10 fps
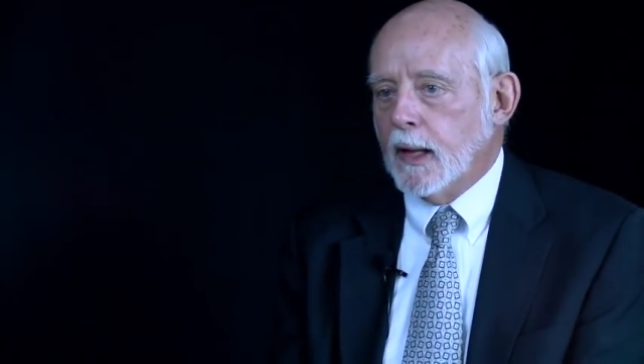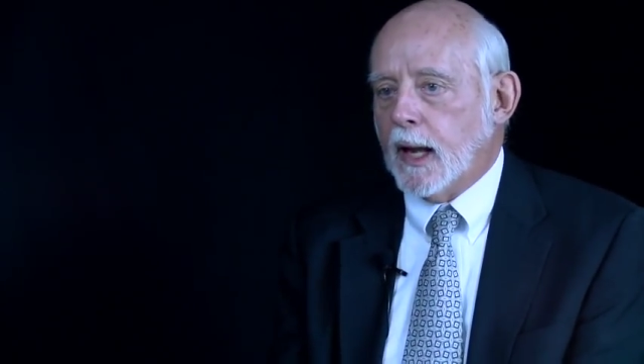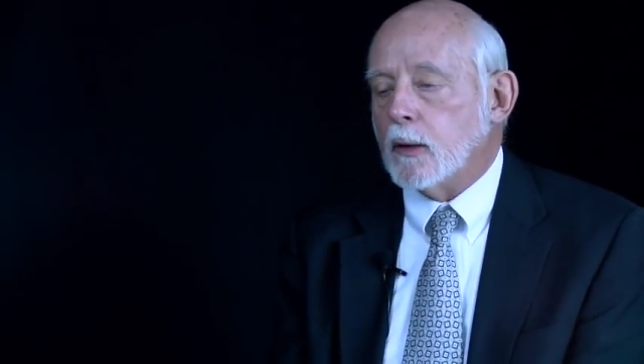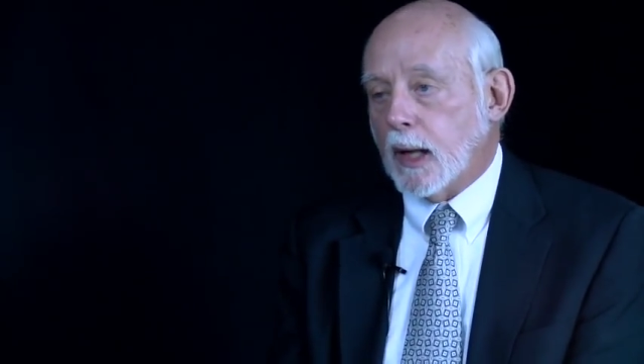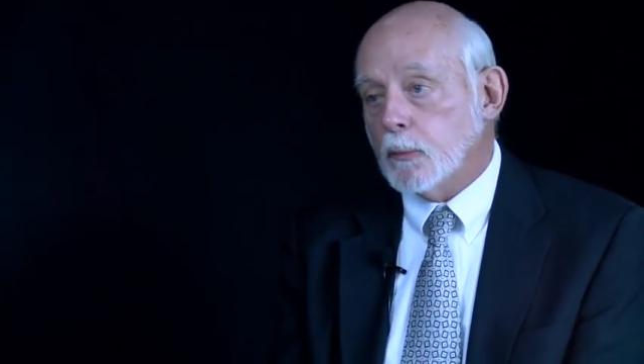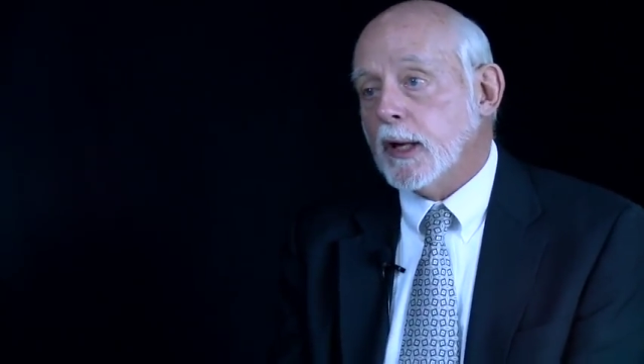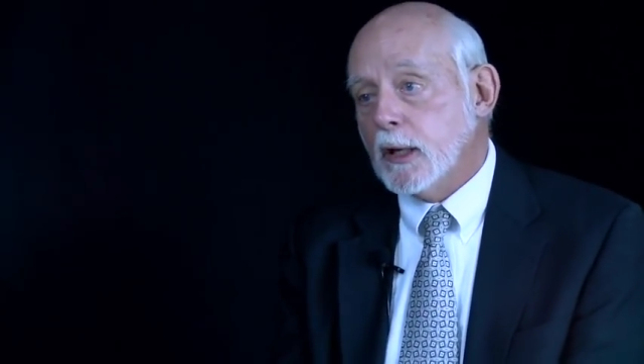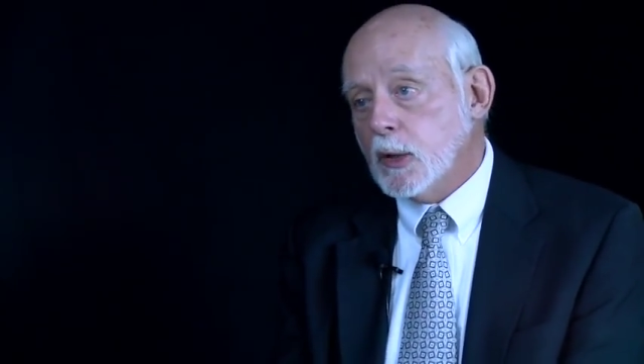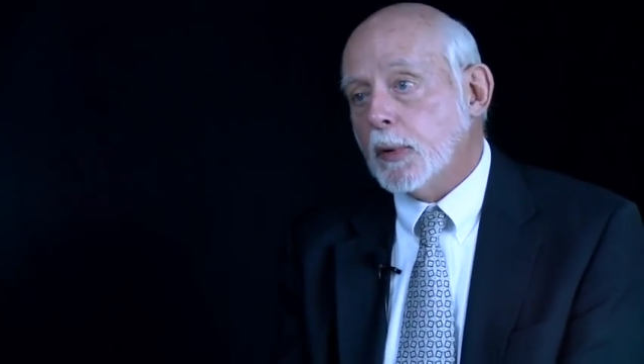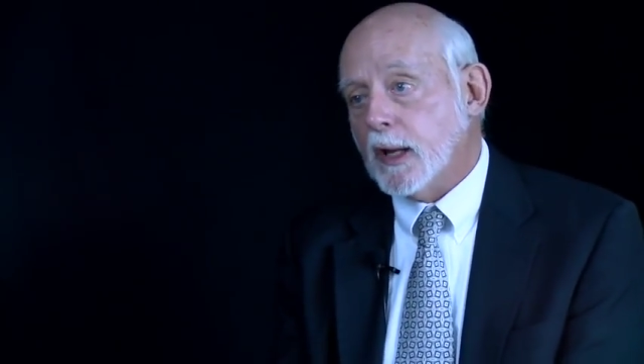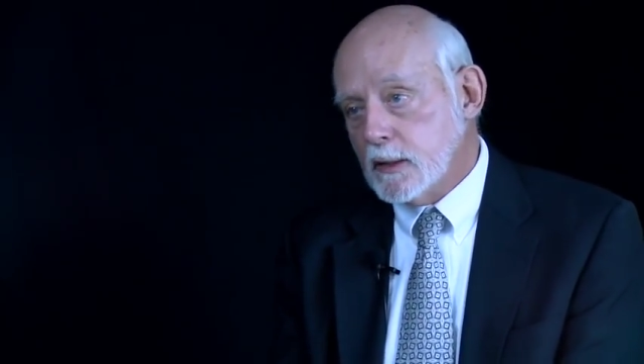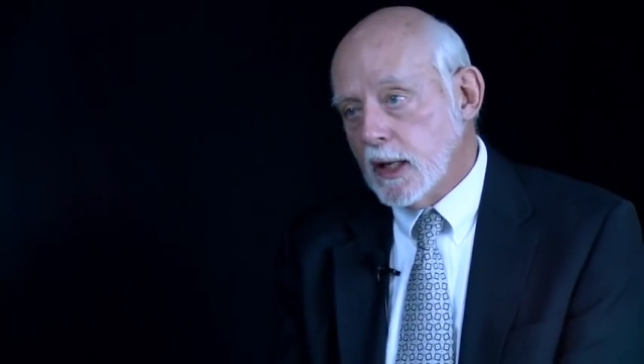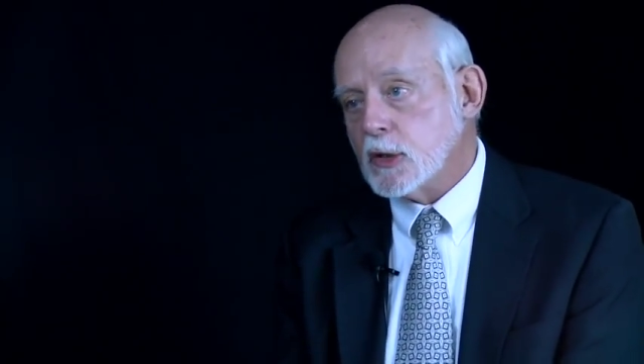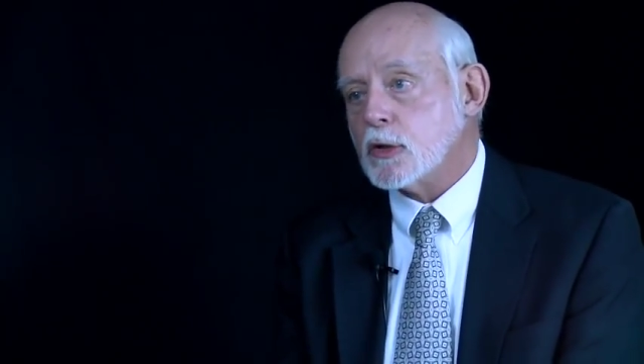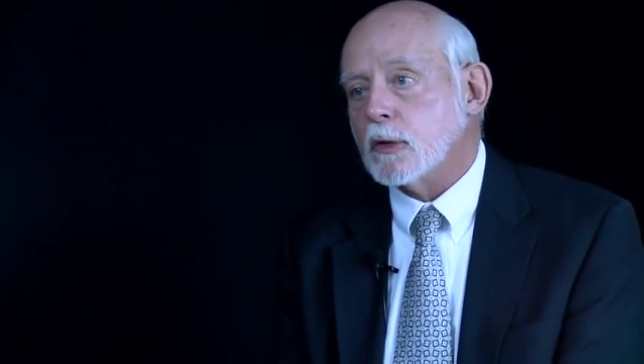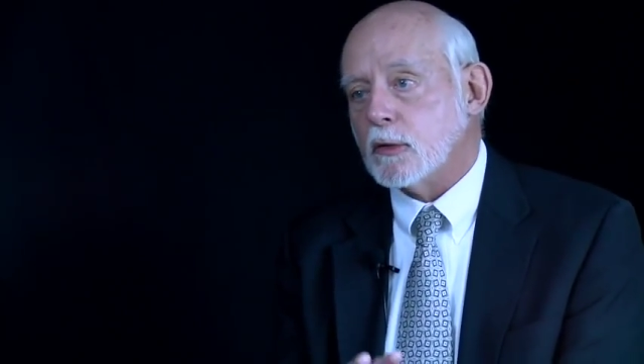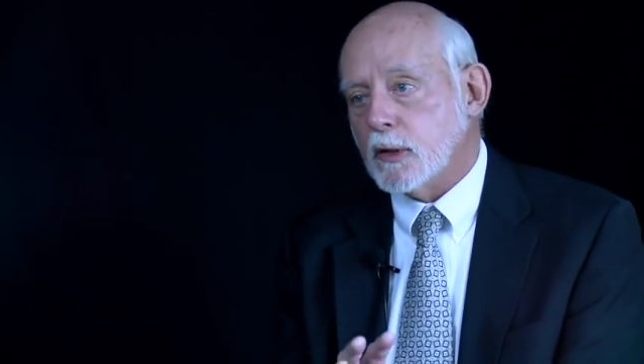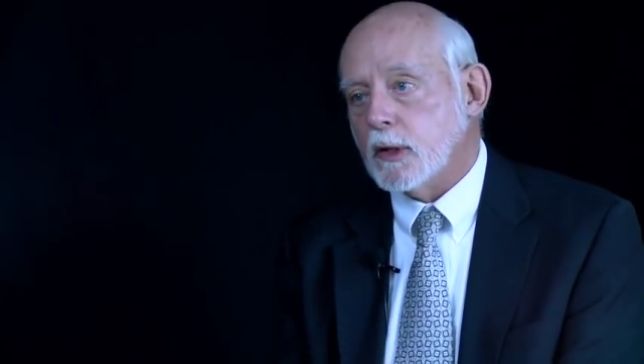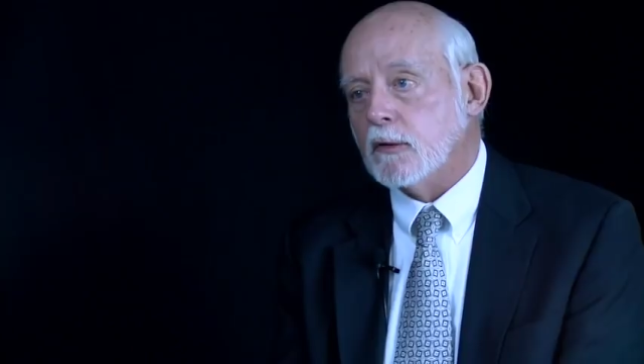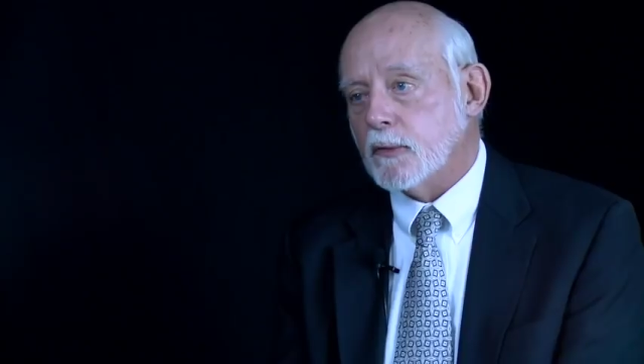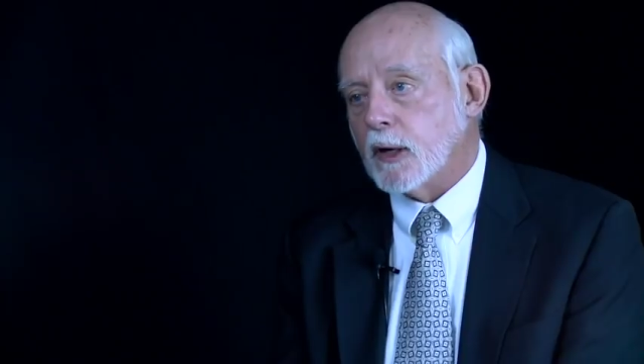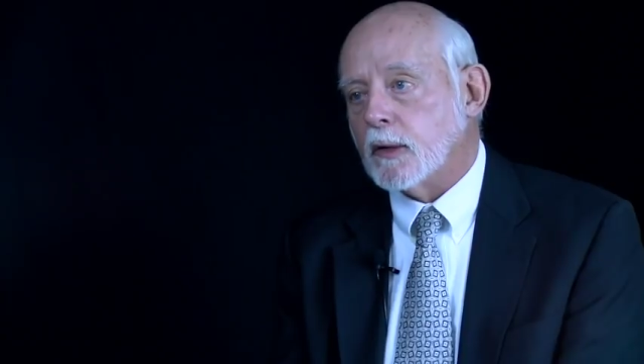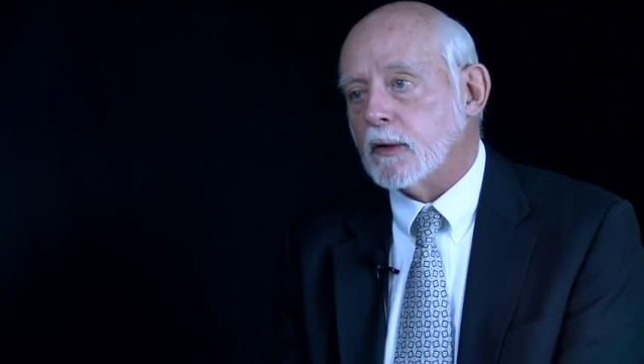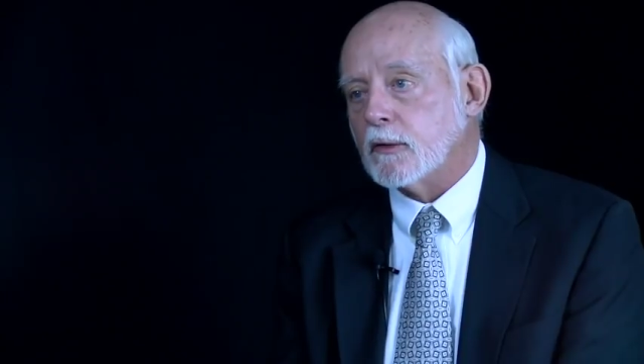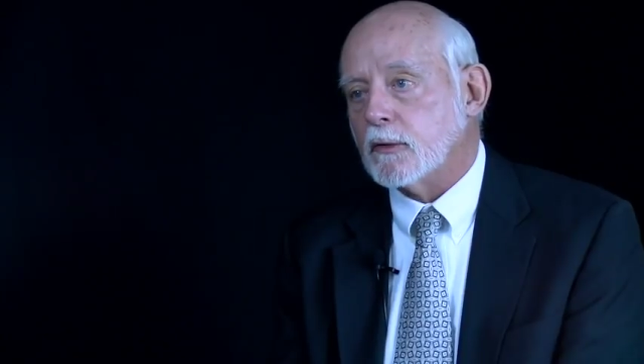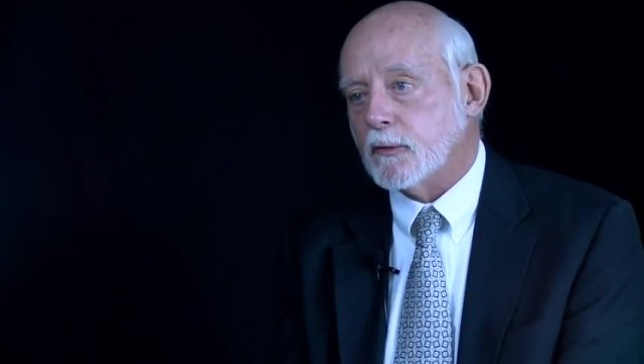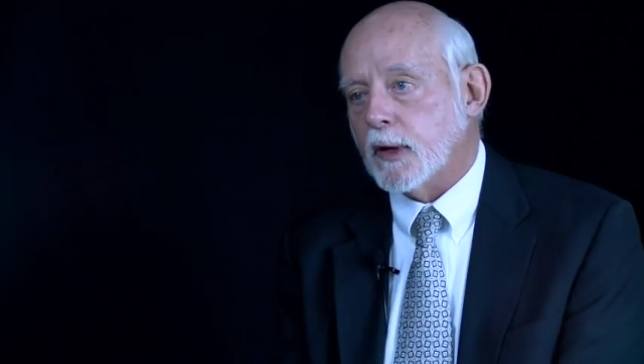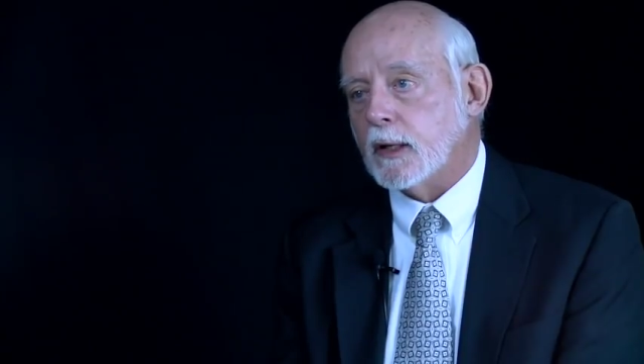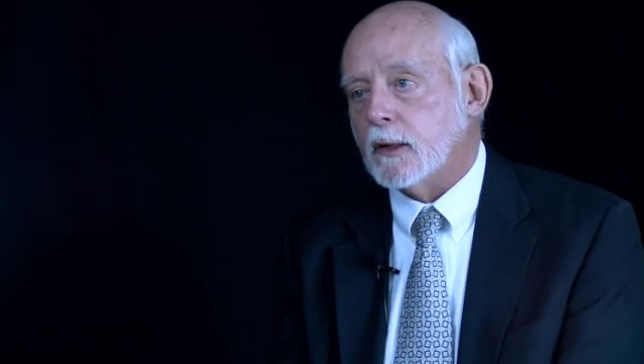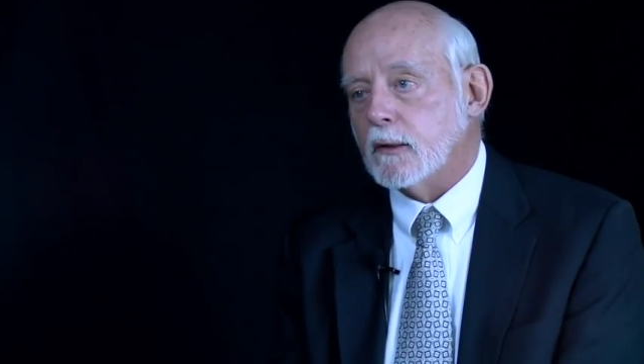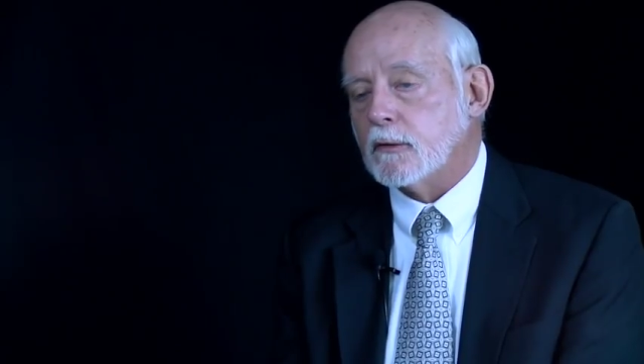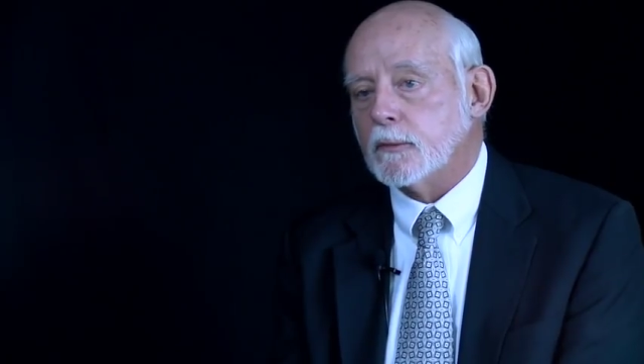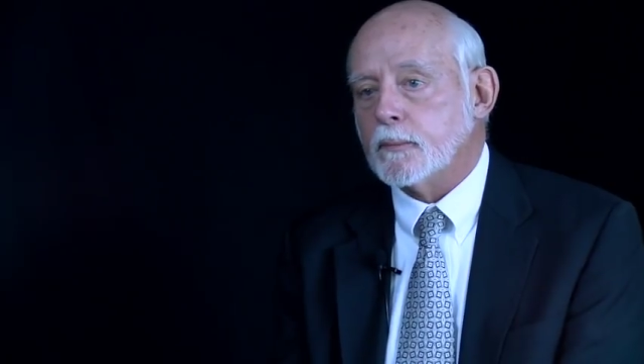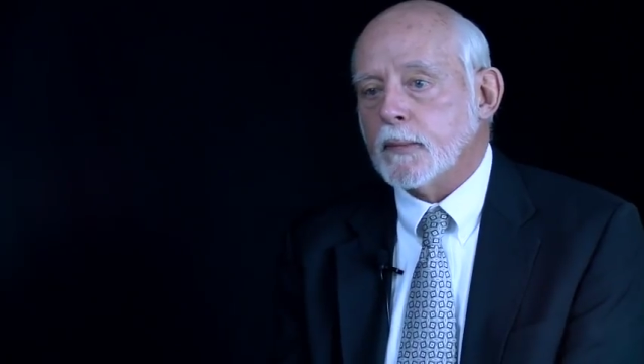And we need to pay attention to these various findings.